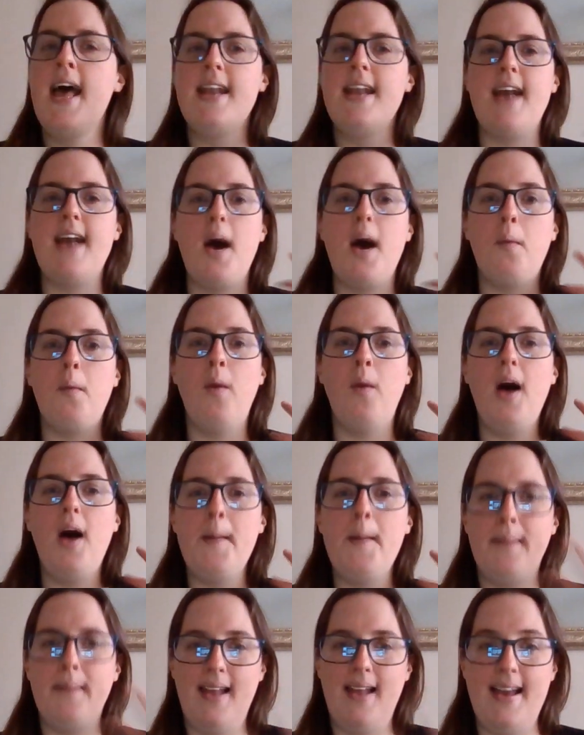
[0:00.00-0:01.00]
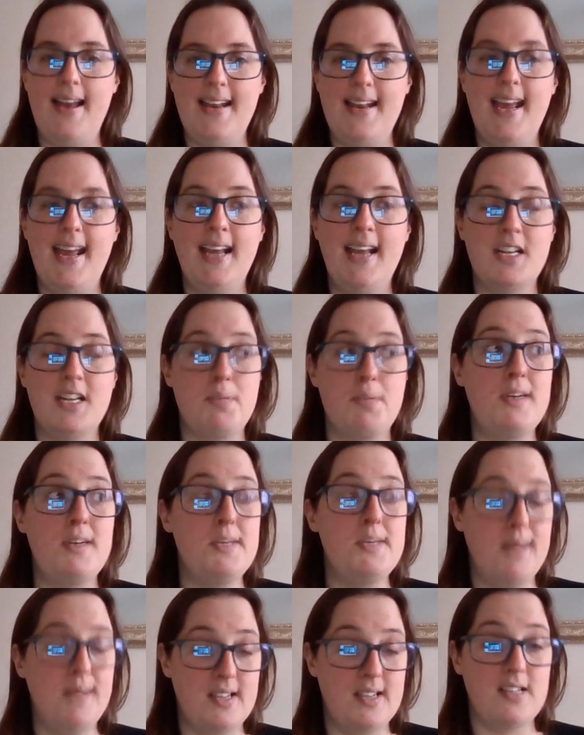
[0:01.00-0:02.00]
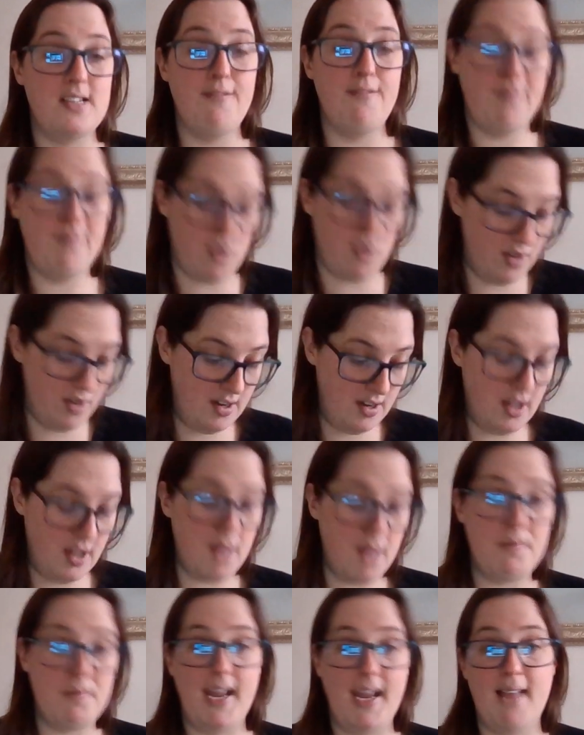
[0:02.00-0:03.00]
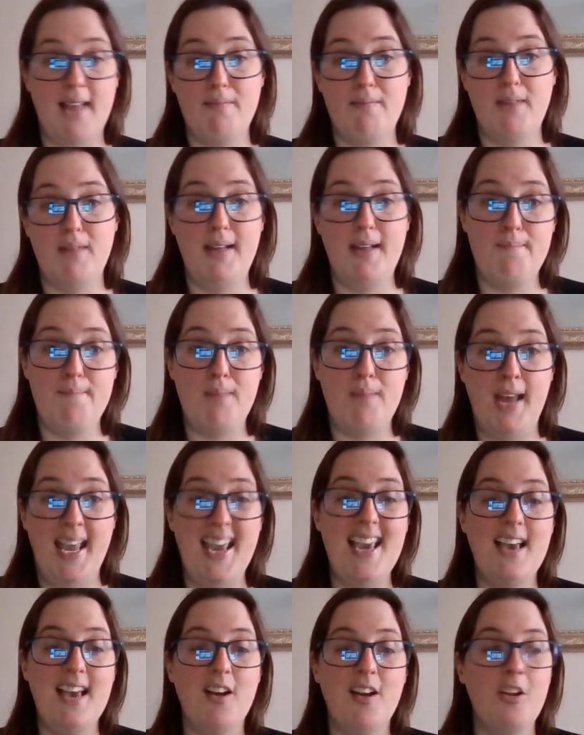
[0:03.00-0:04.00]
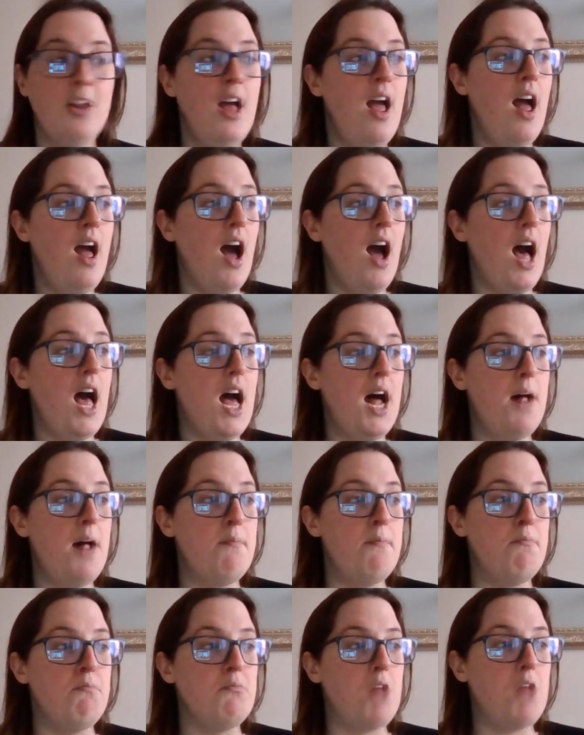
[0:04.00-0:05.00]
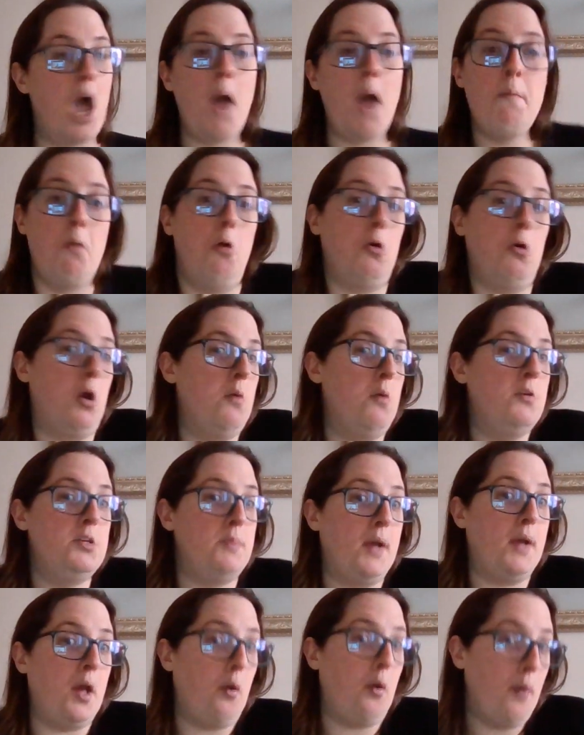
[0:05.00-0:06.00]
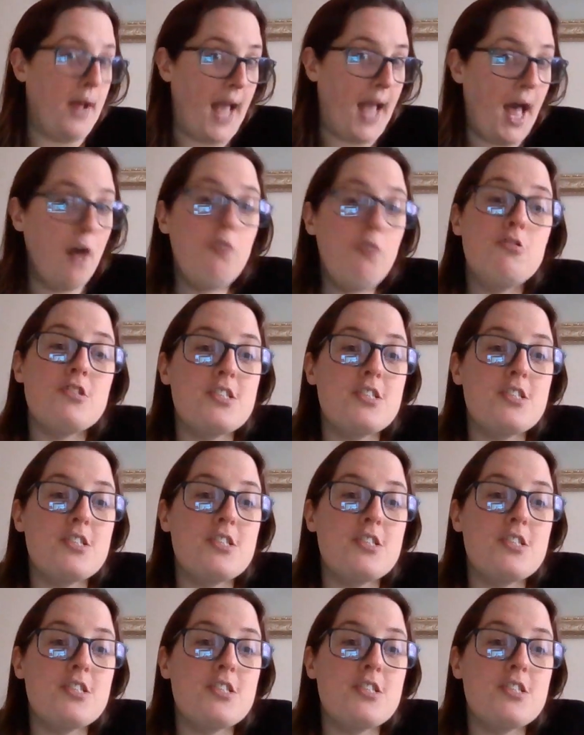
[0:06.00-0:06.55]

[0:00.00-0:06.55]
Now, what I'm planning, especially because I've gone and hurt my heel, I'm not going to be going out.